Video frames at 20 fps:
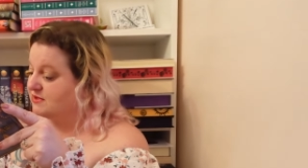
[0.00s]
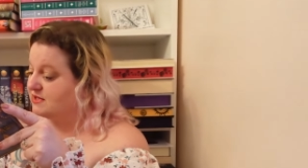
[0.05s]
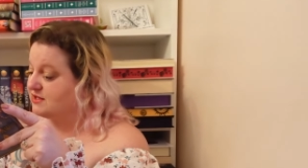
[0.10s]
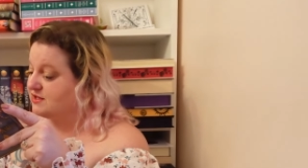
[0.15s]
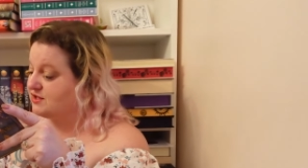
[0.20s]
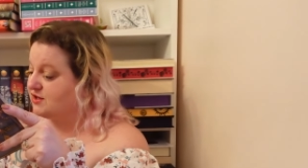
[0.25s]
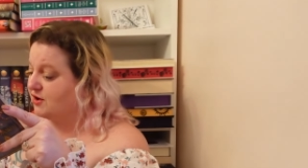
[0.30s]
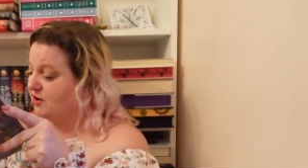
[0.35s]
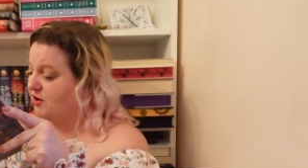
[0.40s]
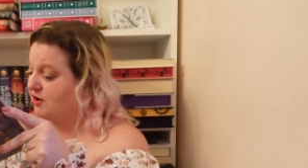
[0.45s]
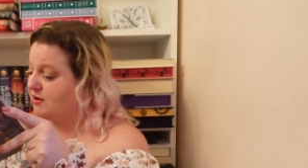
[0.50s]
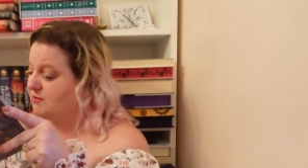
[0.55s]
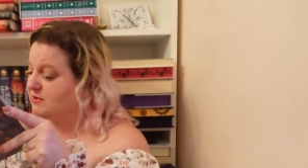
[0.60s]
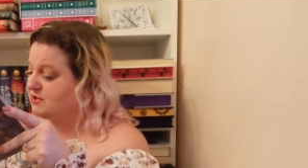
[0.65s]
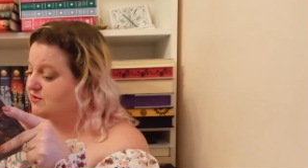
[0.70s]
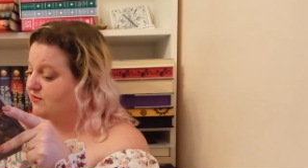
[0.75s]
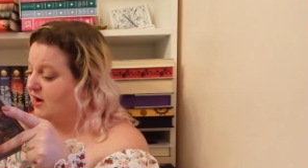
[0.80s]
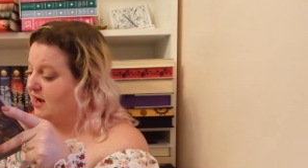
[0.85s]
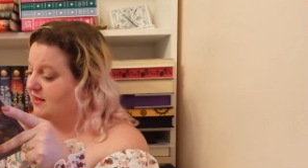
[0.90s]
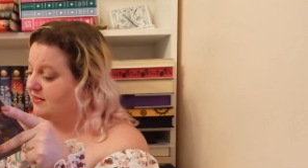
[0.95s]
and Zahara
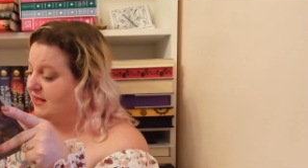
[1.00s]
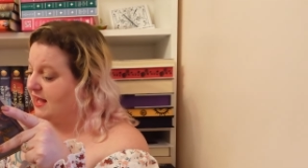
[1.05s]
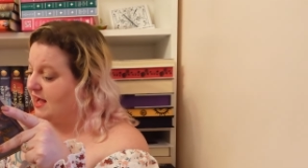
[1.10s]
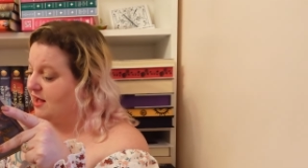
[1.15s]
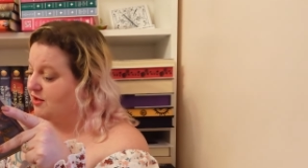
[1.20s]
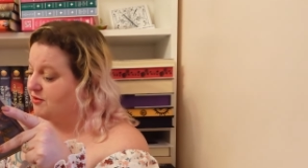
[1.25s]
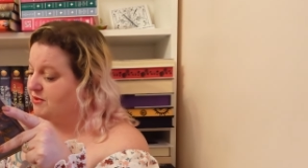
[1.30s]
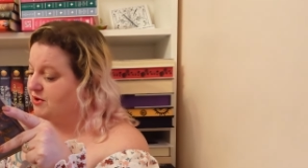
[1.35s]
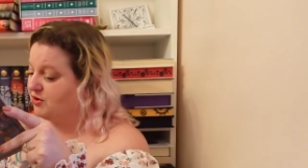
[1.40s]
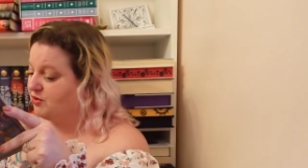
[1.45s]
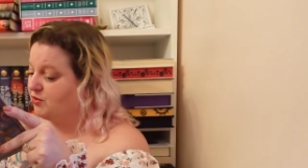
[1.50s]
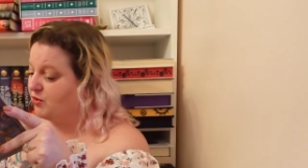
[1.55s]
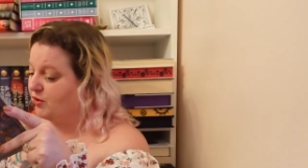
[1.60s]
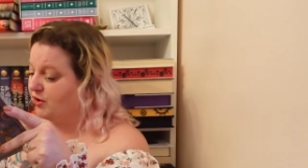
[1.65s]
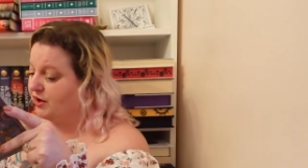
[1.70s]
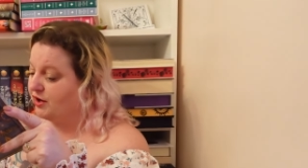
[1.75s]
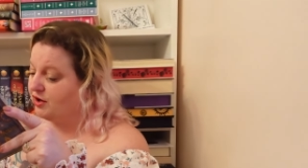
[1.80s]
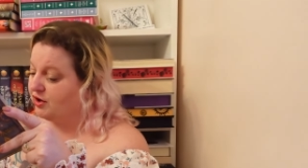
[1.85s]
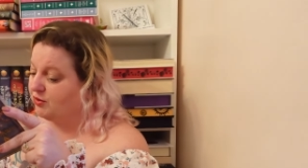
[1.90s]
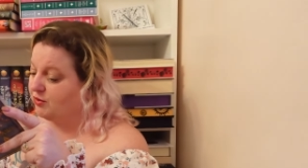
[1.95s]
must find the elemental
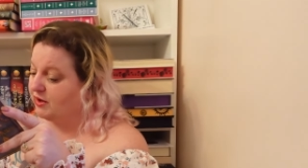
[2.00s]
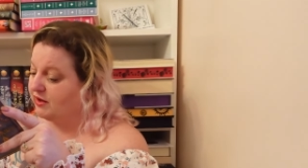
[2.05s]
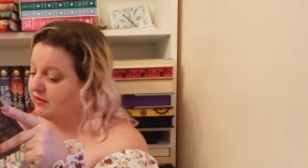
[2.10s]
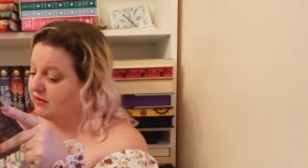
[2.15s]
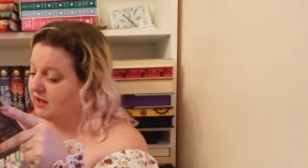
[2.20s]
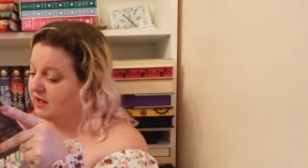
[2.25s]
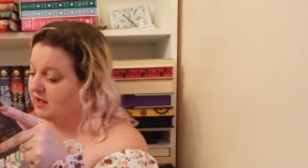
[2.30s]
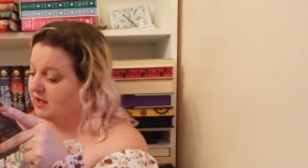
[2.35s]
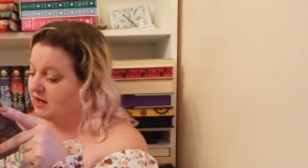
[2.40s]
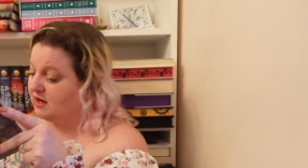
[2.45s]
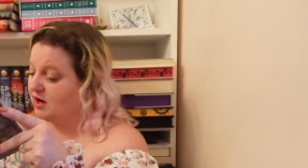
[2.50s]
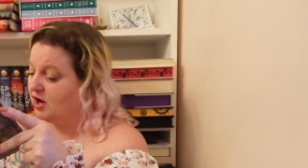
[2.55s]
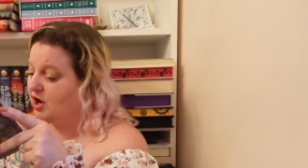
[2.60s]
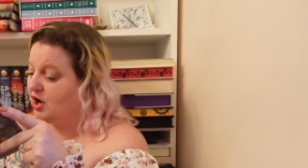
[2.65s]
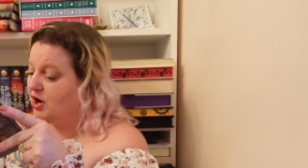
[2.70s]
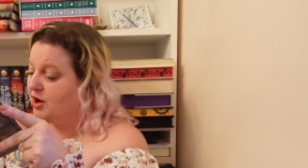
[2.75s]
warrior within